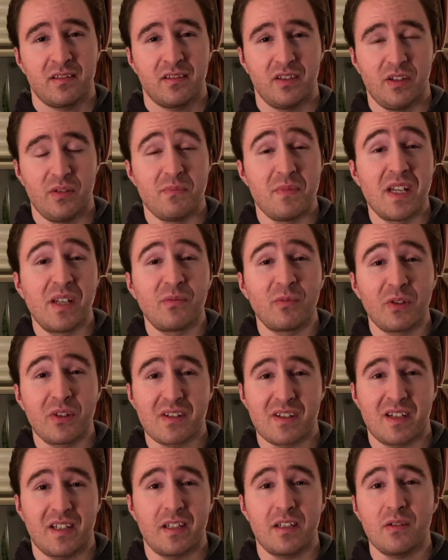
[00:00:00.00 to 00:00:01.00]
the main
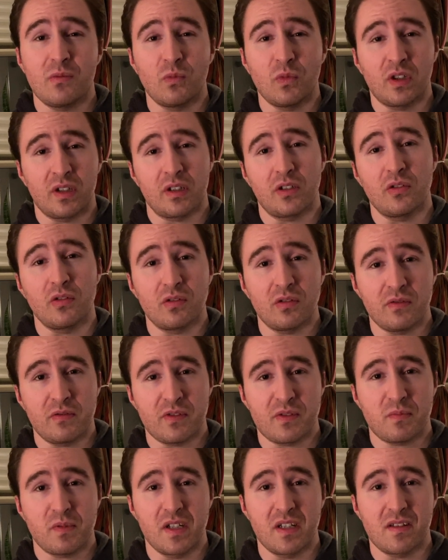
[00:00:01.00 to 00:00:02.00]
reason I didn't want to go to those
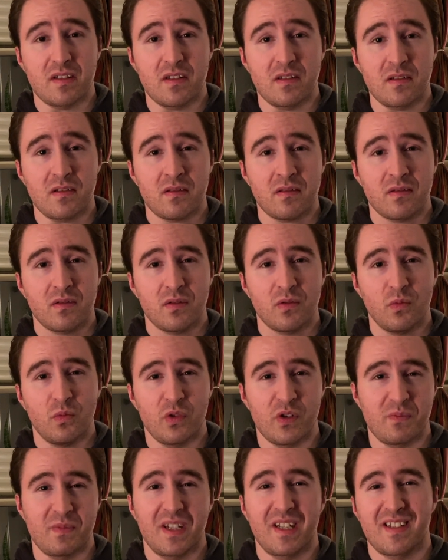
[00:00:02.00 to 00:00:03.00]
places was
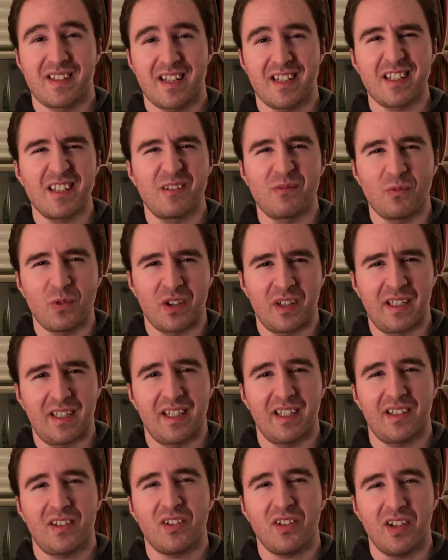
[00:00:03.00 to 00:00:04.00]
because I didn't want to
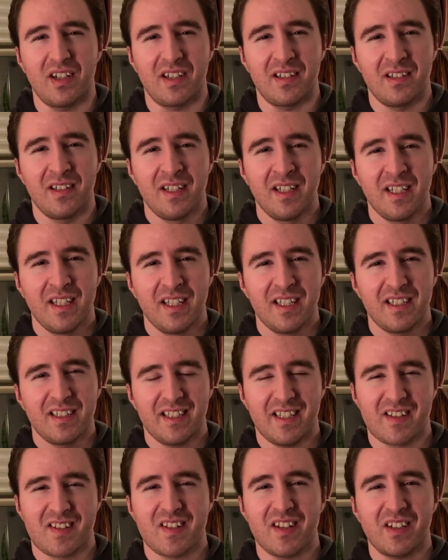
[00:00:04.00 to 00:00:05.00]
get caught.
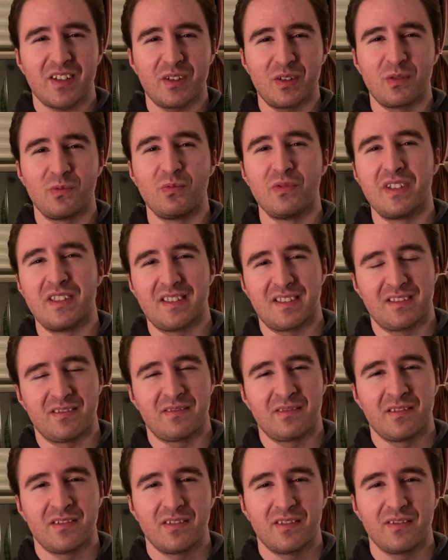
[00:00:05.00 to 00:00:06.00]
That's not a good reason
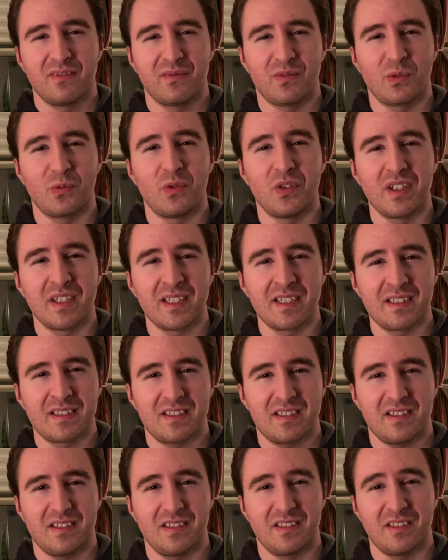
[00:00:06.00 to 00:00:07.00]
for wanting
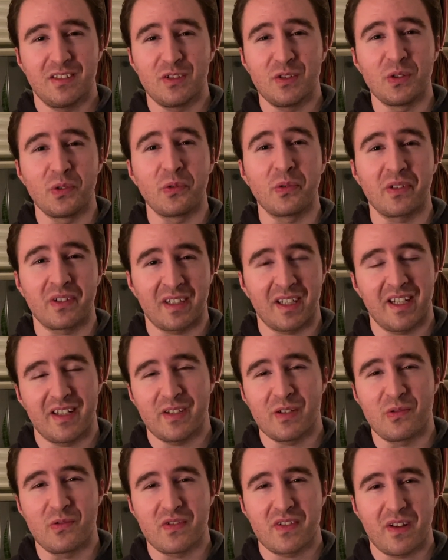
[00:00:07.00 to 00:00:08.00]
to do or not
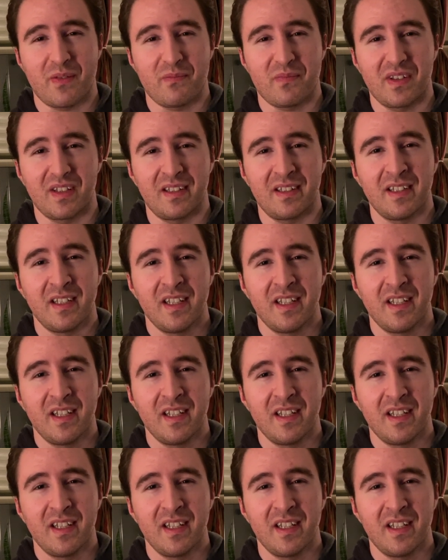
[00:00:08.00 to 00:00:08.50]
do something,